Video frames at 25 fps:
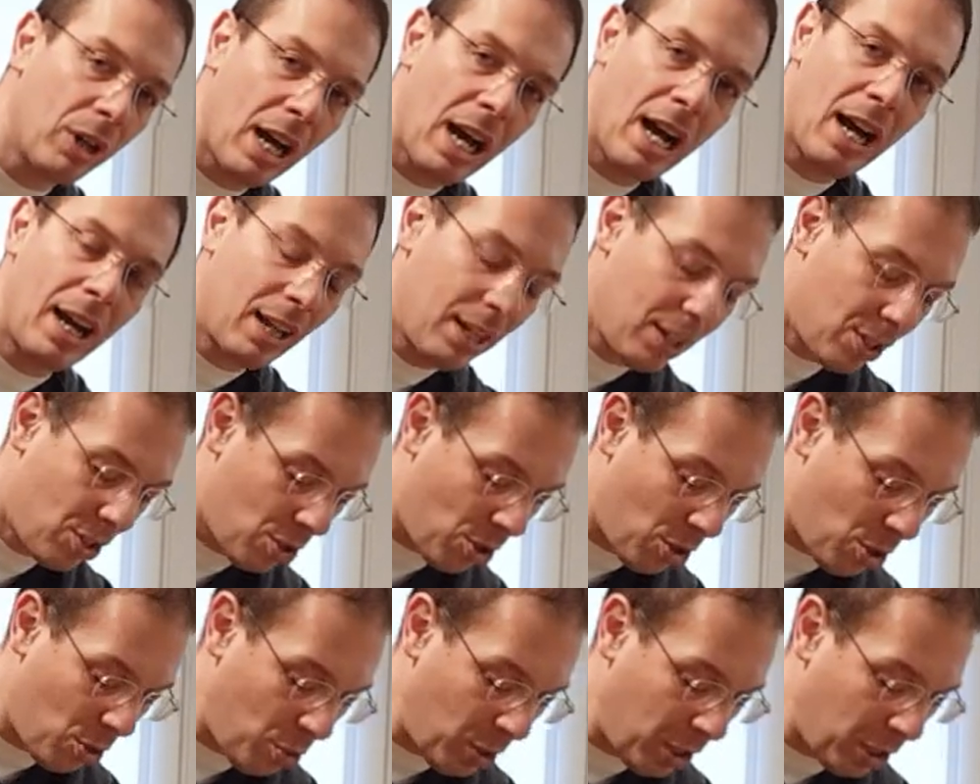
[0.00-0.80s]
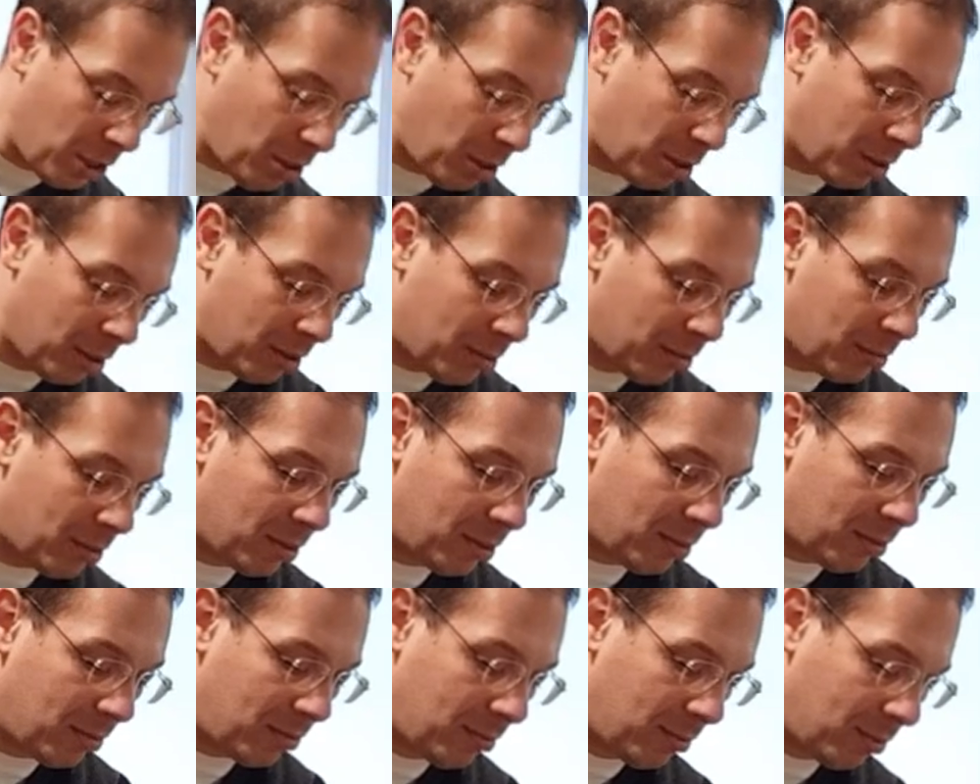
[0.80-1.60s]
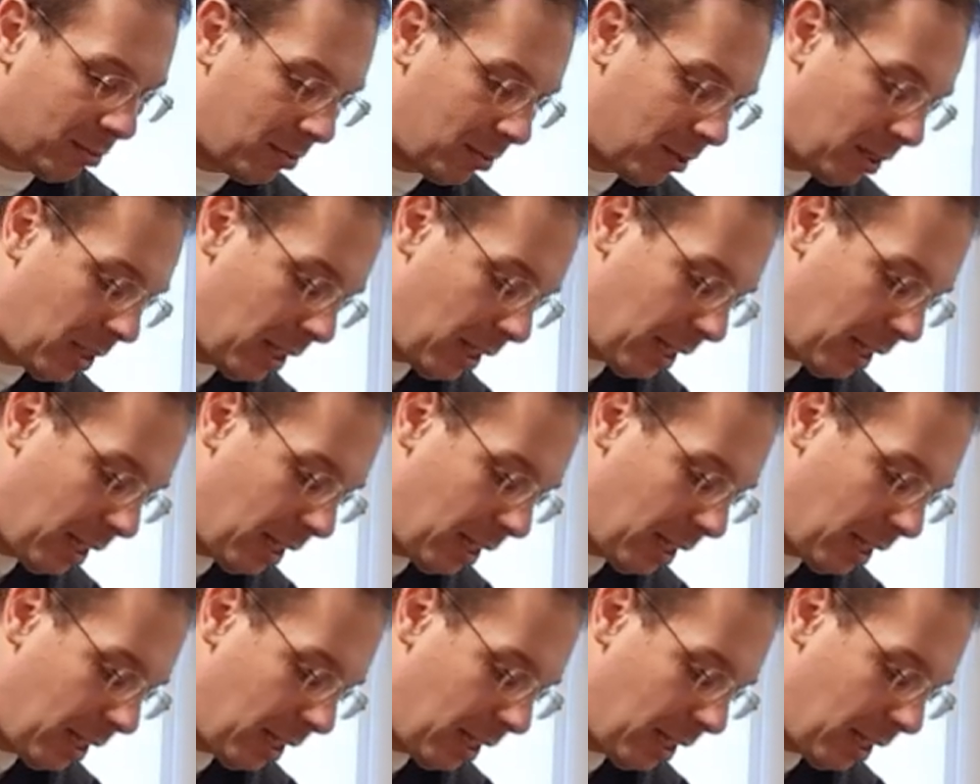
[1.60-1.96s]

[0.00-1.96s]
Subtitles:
ice, so we don't